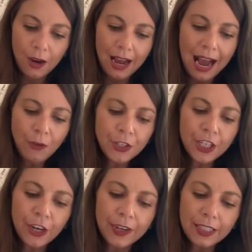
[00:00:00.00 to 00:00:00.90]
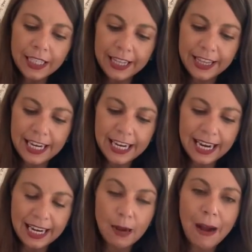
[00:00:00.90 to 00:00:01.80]
how they're currently
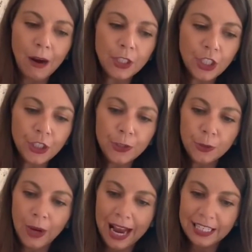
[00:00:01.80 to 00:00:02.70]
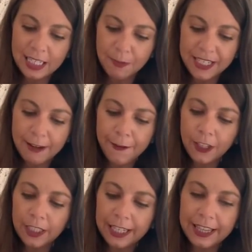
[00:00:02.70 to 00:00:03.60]
thinking about you, and
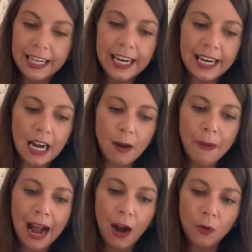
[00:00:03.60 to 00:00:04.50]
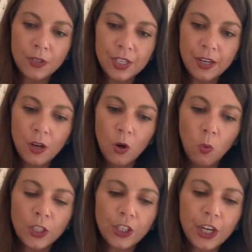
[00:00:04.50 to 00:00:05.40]
specifically thinking about
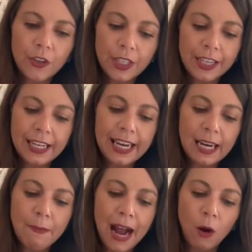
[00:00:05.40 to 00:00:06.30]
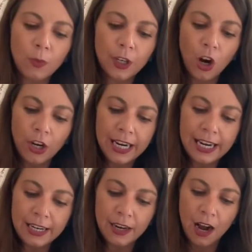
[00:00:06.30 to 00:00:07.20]
what they're currently thinking about
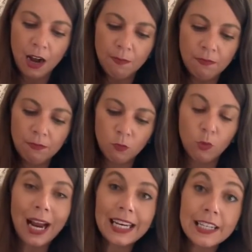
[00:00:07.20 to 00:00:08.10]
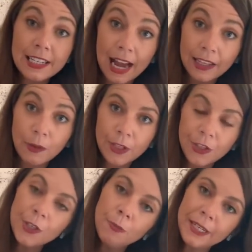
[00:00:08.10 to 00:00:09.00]
regarding reconciling with
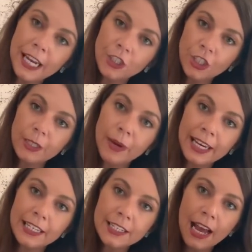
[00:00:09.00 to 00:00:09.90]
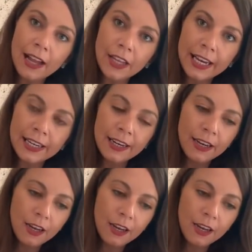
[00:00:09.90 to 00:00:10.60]
you, potentially reconciling.